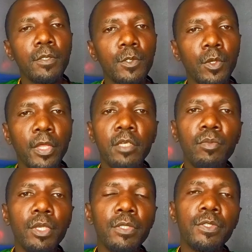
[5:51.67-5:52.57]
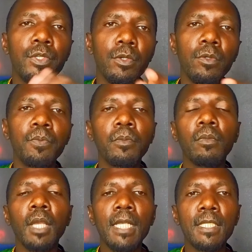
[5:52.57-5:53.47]
So that means you,
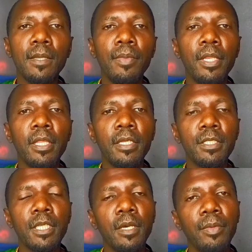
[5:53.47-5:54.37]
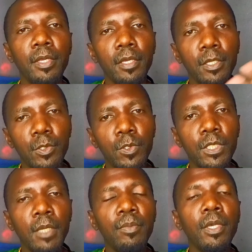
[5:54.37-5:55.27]
as somebody that is coming into
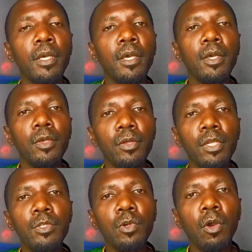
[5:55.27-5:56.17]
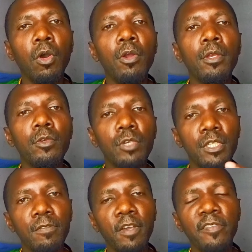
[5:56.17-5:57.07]
Zambia, you need to own
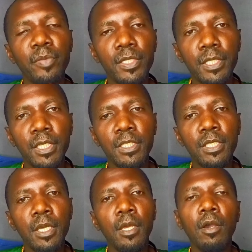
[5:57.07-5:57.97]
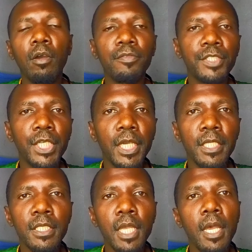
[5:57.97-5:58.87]
25% of
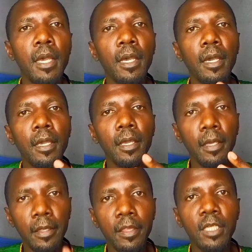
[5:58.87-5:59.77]
shares in